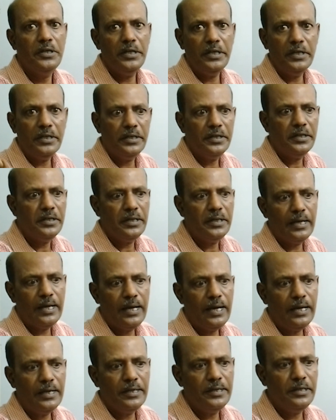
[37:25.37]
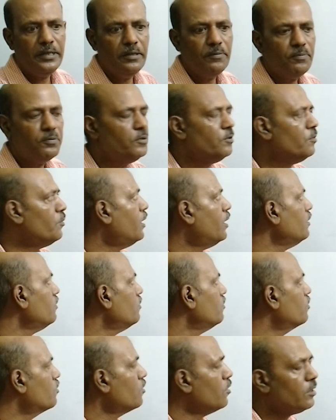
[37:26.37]
in India, if we
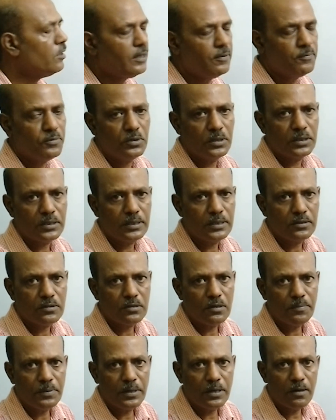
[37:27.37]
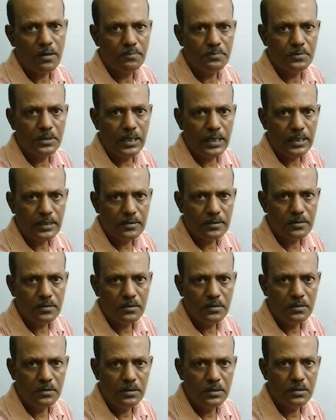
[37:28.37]
want to draw the projections of an
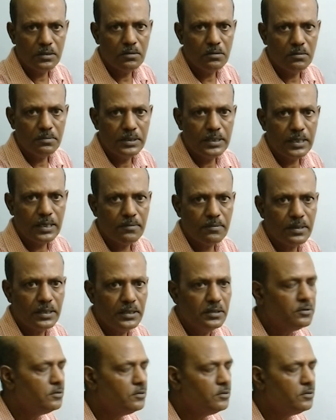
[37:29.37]
object, it will be done by